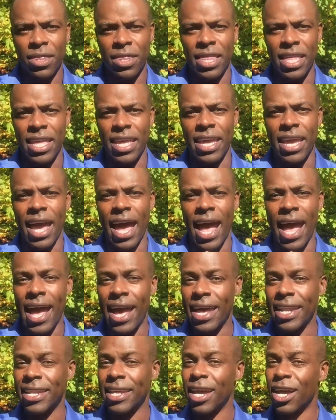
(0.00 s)
They
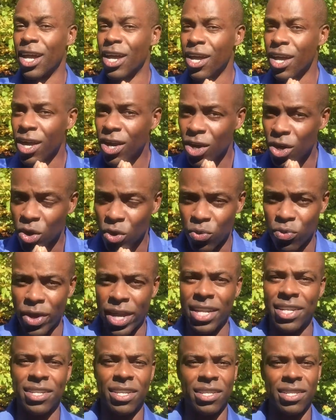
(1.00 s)
had
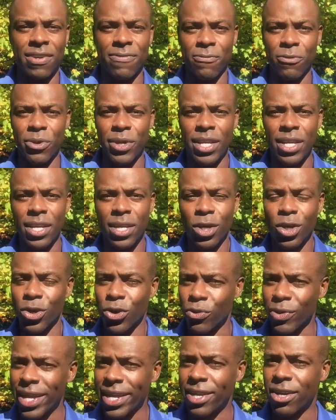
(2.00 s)
great delivery,
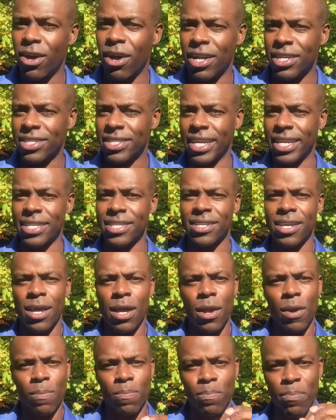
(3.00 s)
great content,
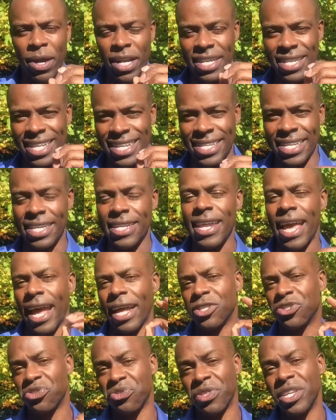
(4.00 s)
but they didn't
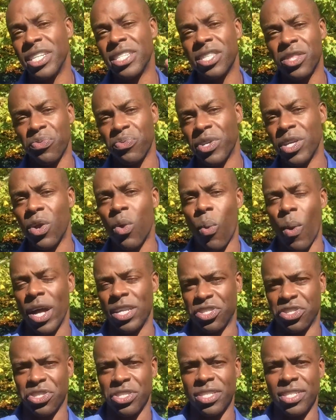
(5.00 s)
answer these 3
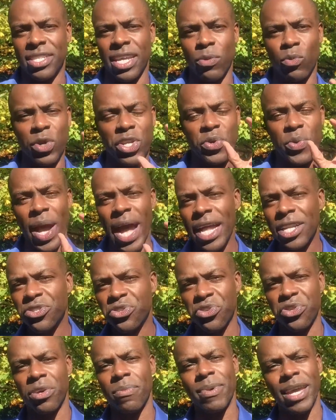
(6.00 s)
questions. And when you
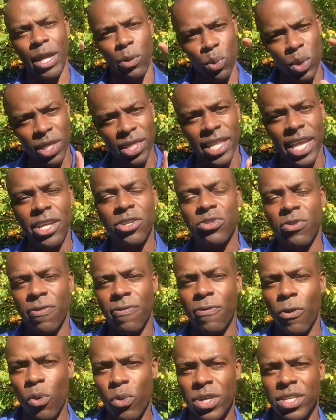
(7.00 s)
answer them, it will laser
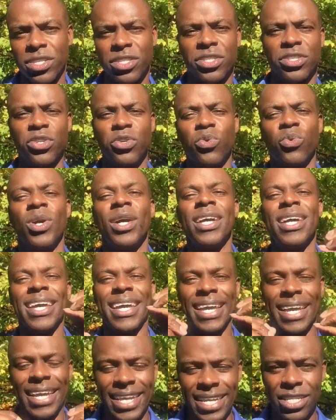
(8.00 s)
focus you
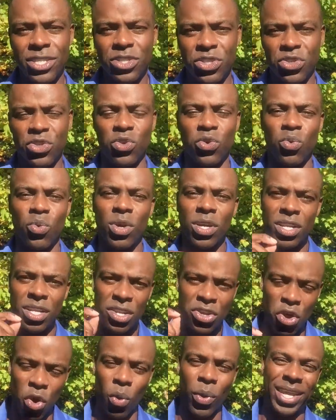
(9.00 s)
into
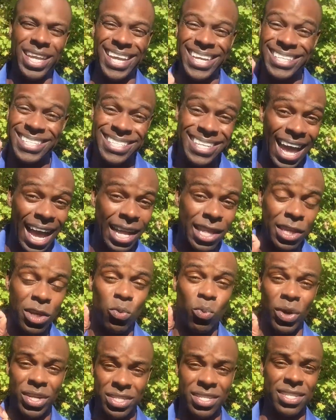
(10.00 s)
knowing exactly
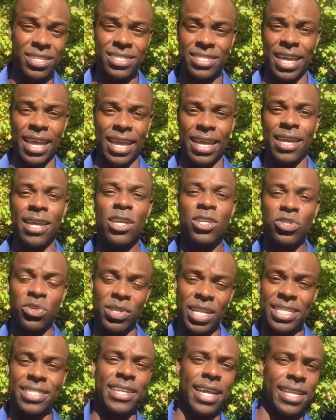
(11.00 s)
what to say. So
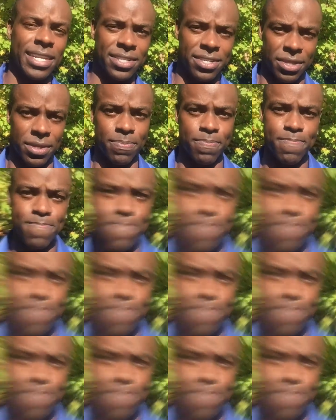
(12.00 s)
let's get into them.